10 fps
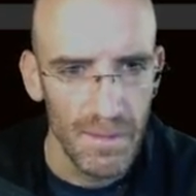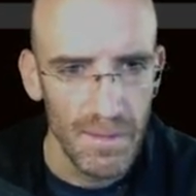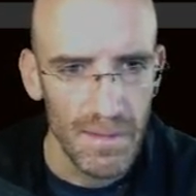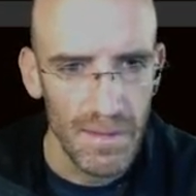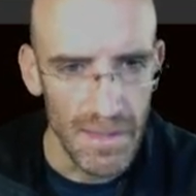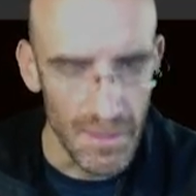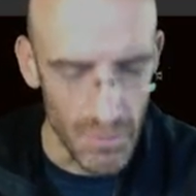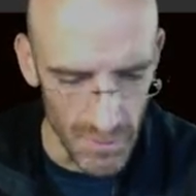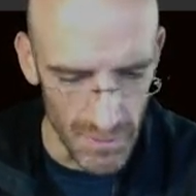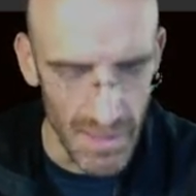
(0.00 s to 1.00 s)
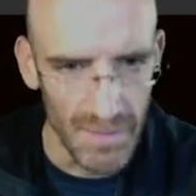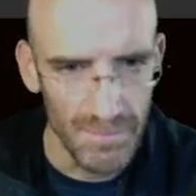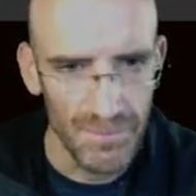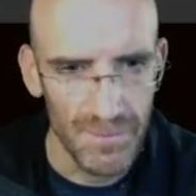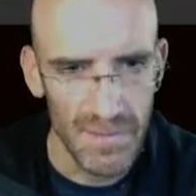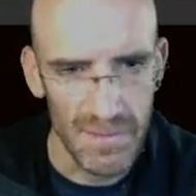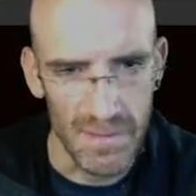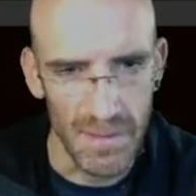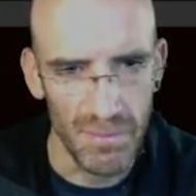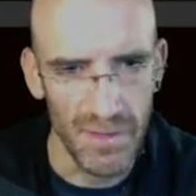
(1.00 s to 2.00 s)
equal, let's
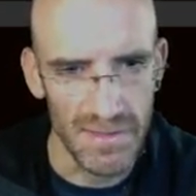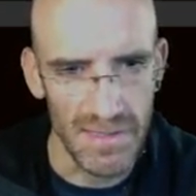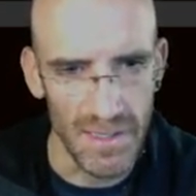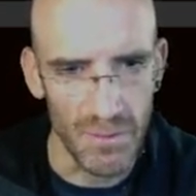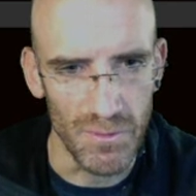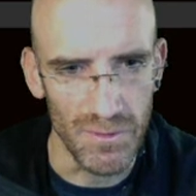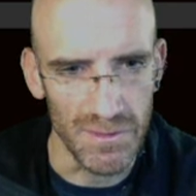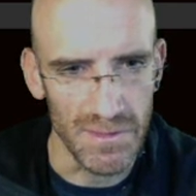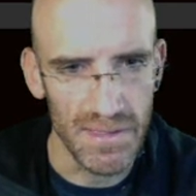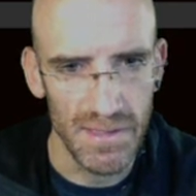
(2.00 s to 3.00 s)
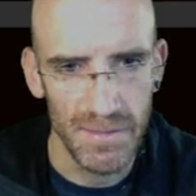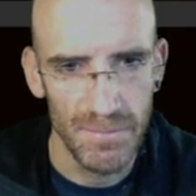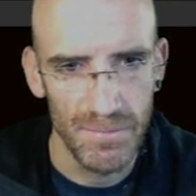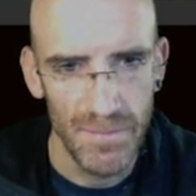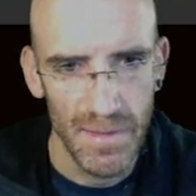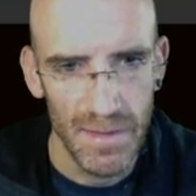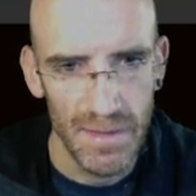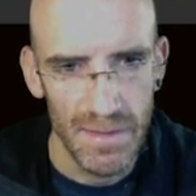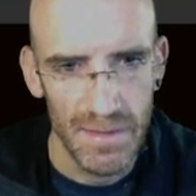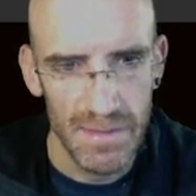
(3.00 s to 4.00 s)
say plus equals
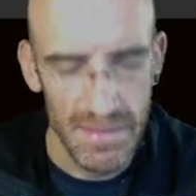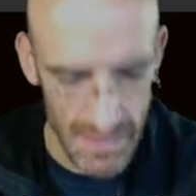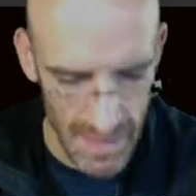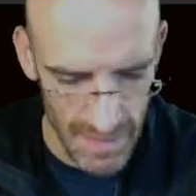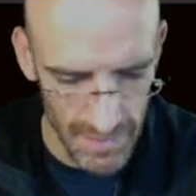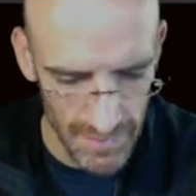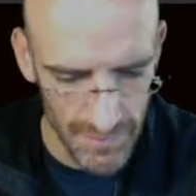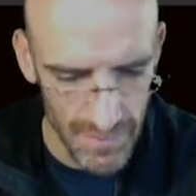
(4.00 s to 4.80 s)
saved